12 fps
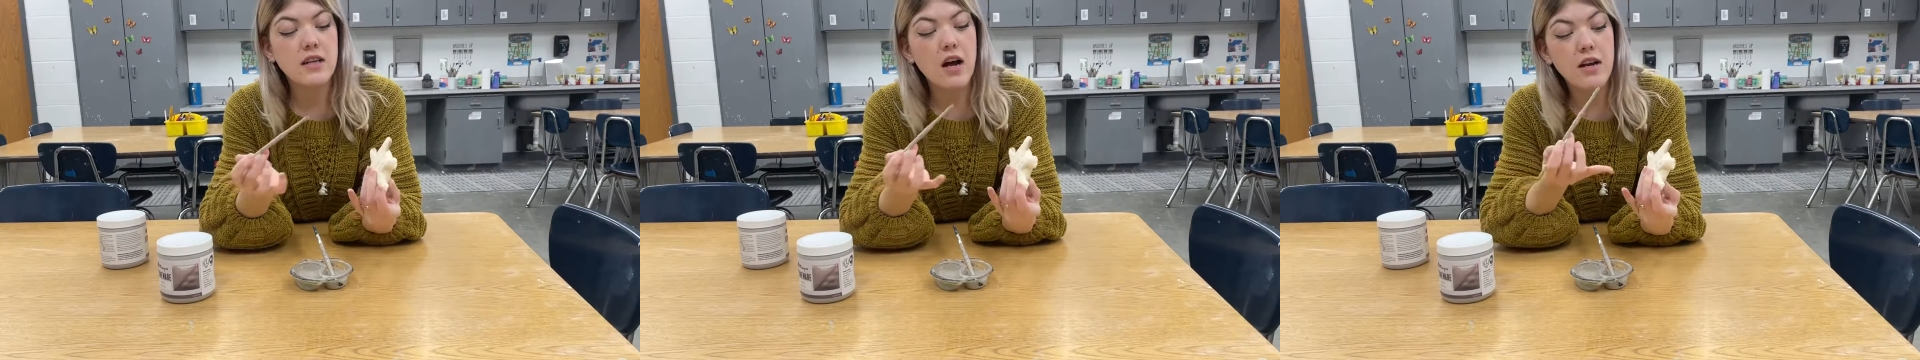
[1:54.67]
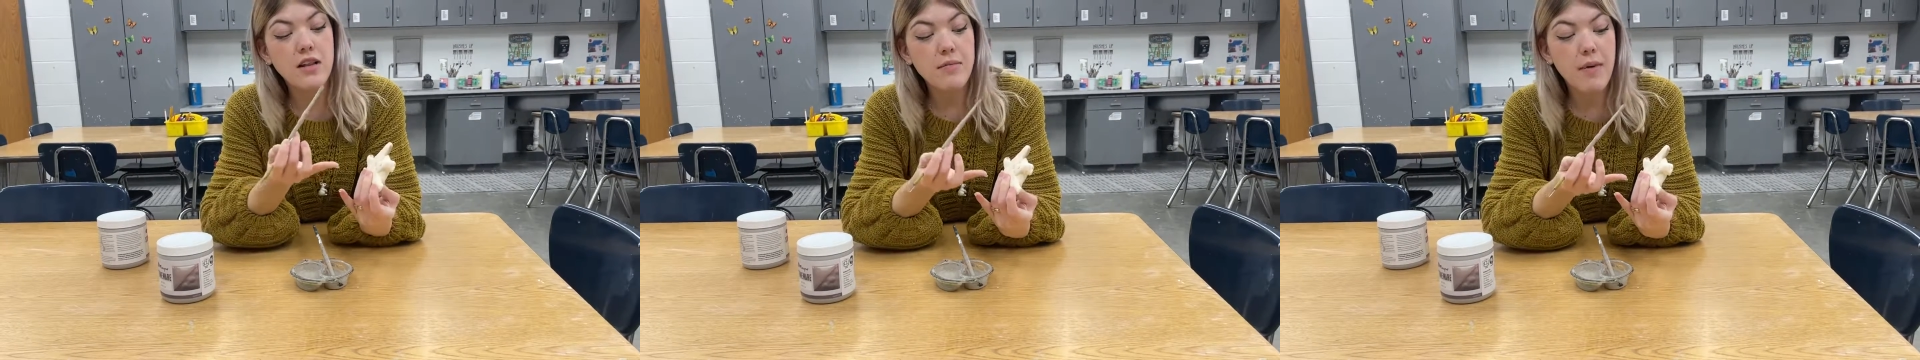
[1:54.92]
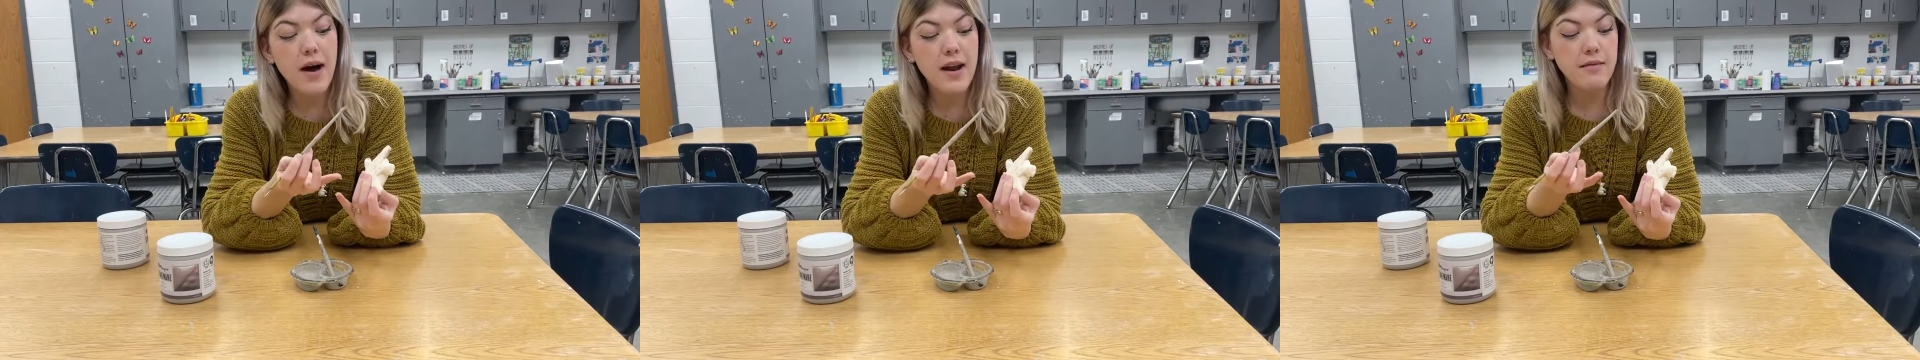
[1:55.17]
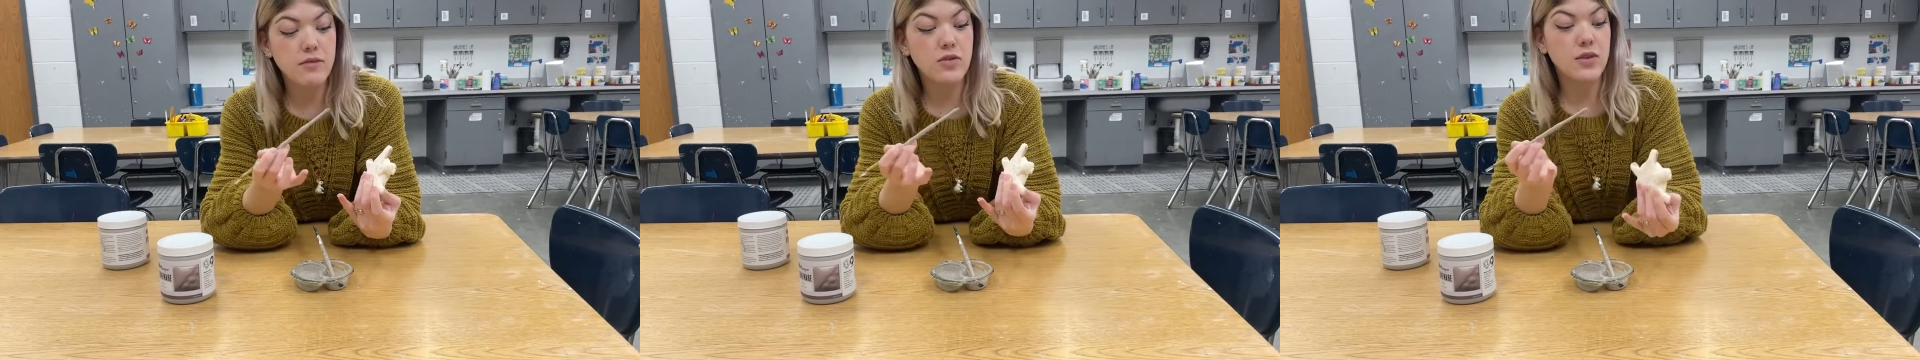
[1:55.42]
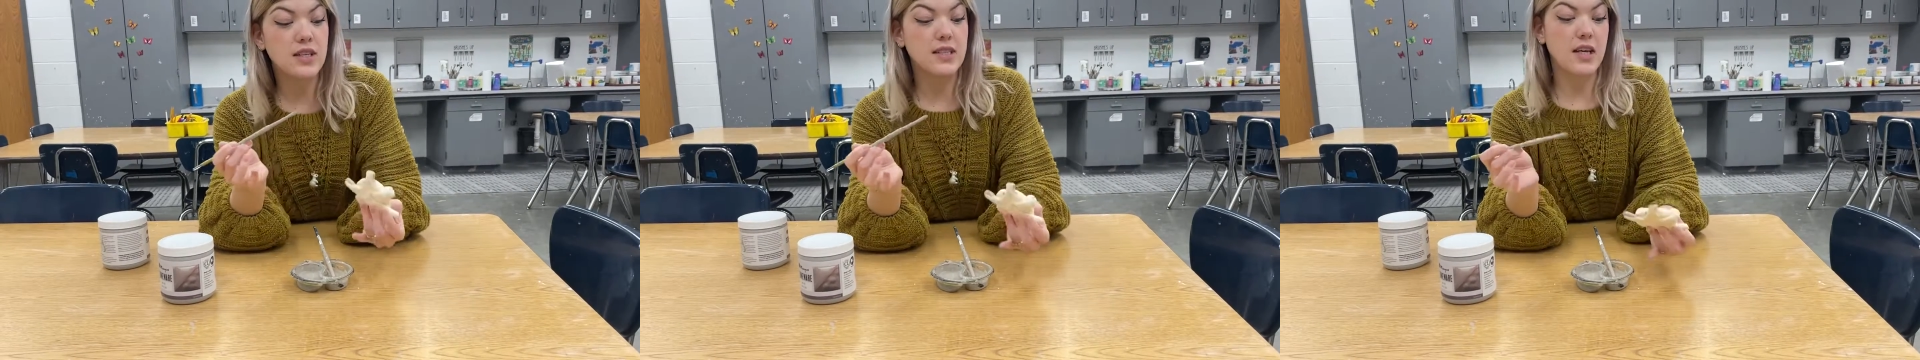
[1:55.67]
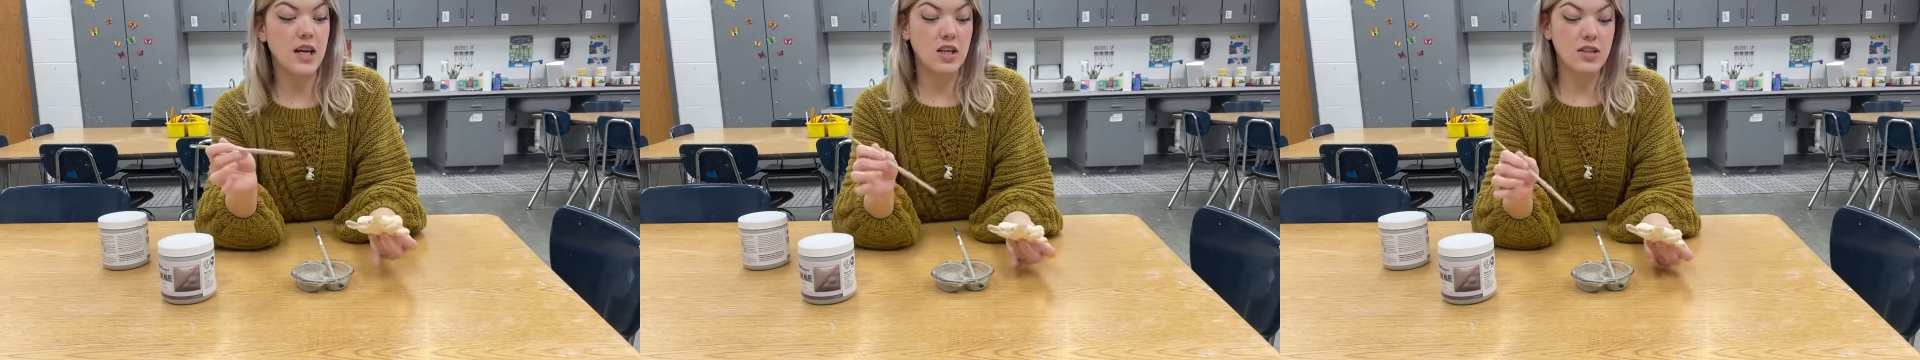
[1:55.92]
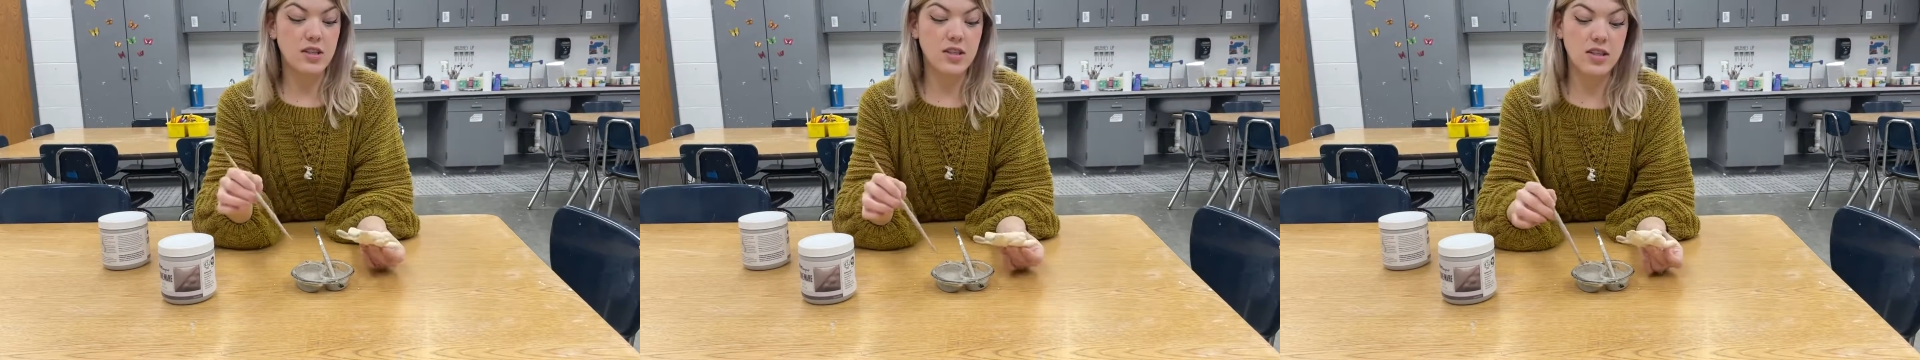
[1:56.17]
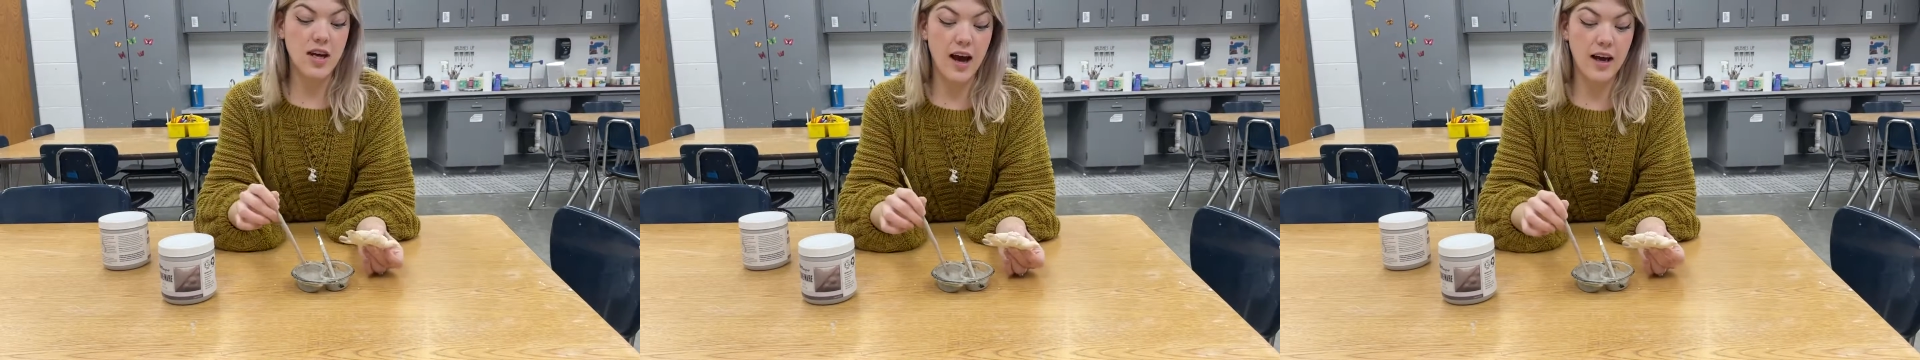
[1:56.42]
not on the bottom so it doesn't get
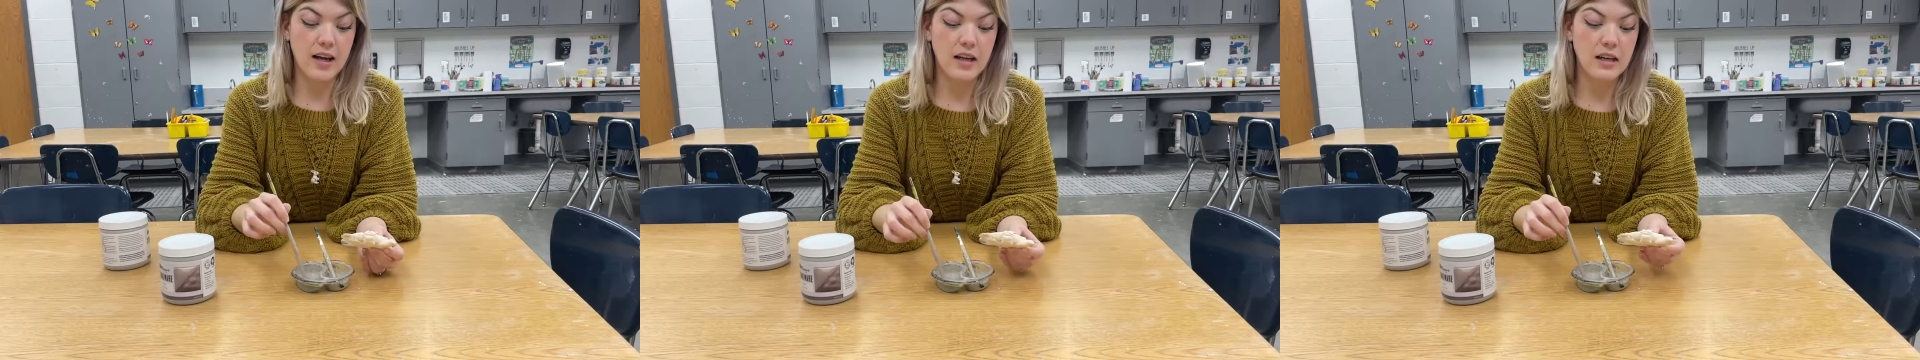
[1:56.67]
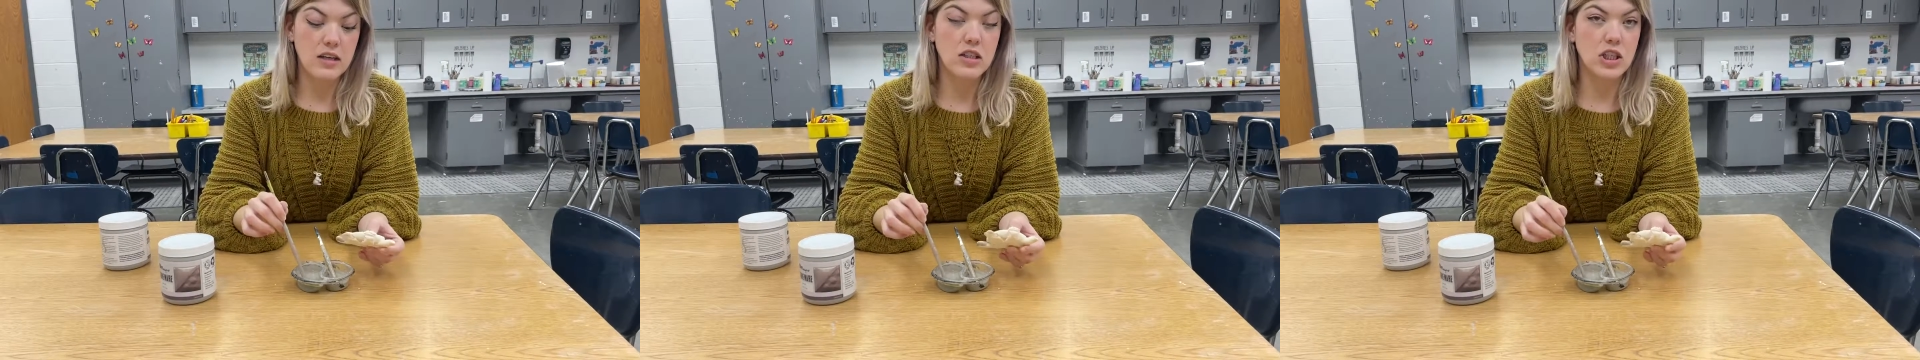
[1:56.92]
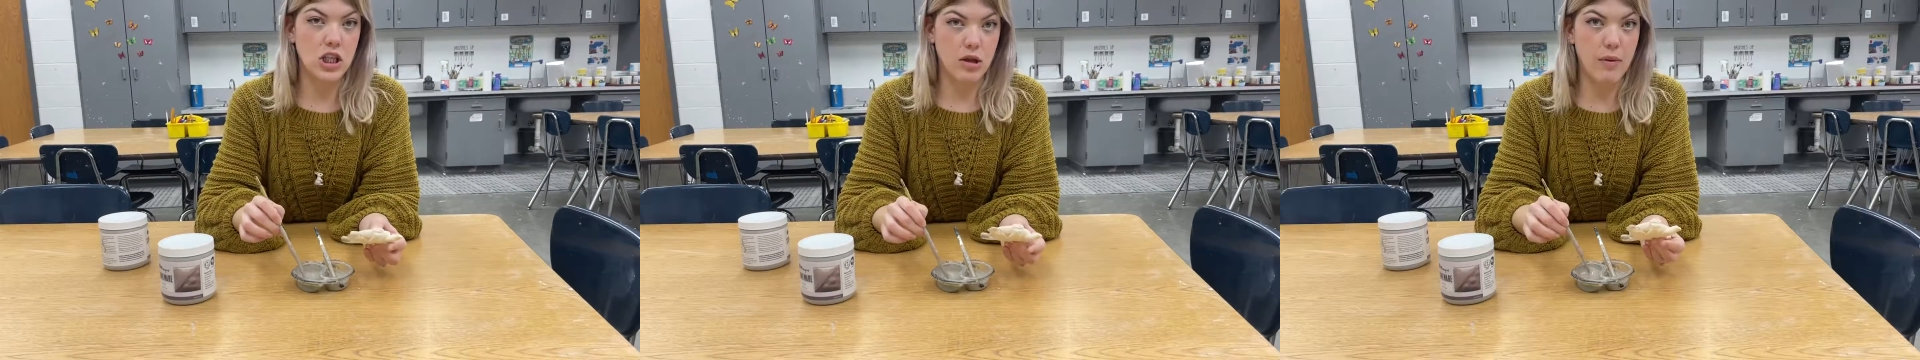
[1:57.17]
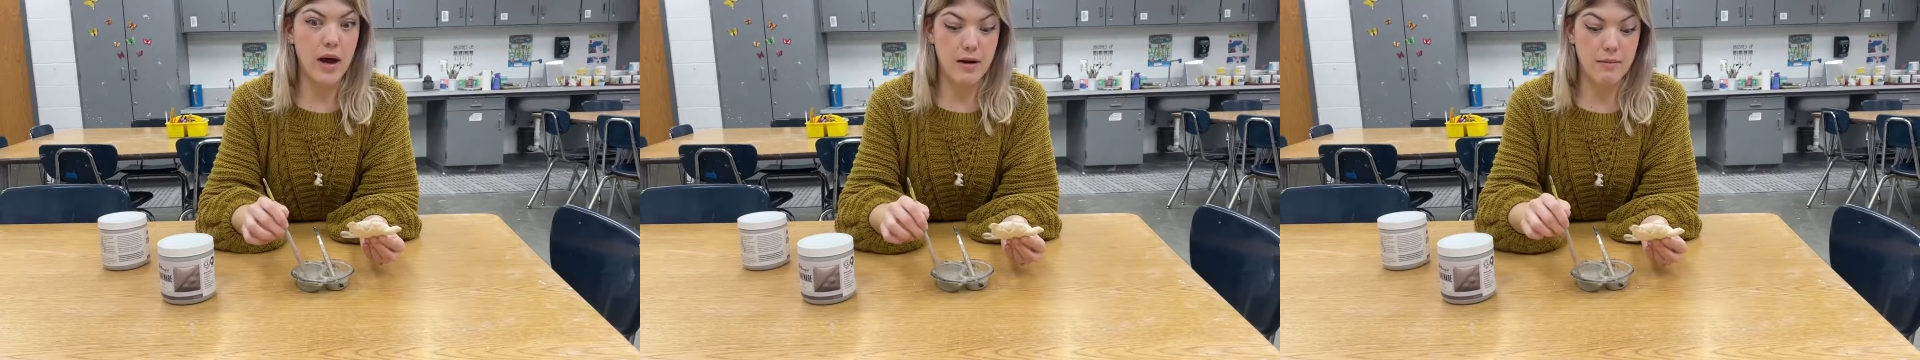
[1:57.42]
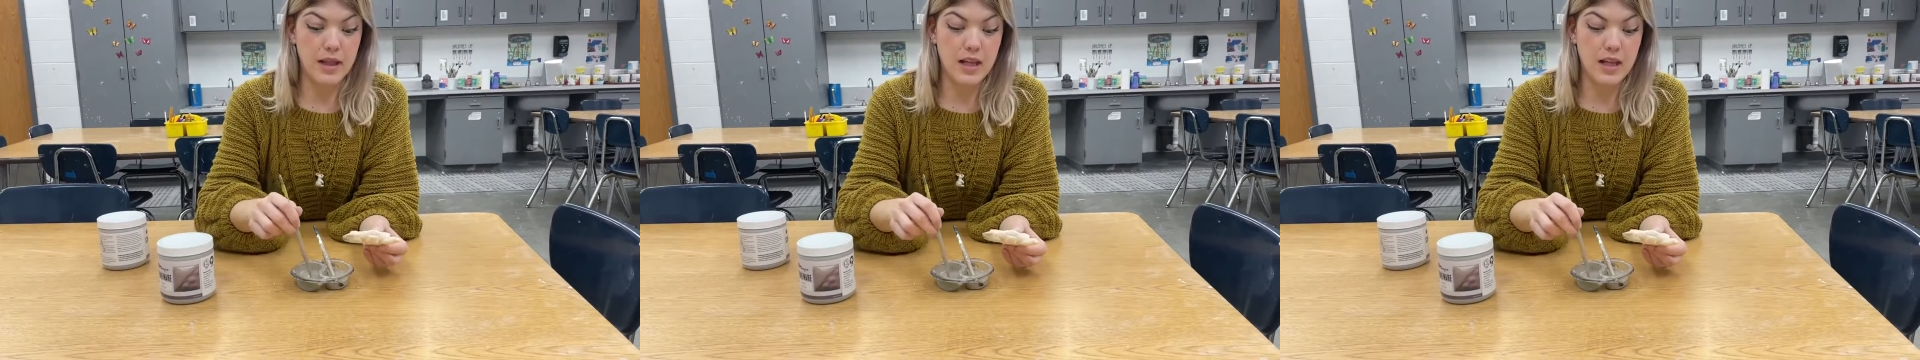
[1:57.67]
stuck to the bottom of the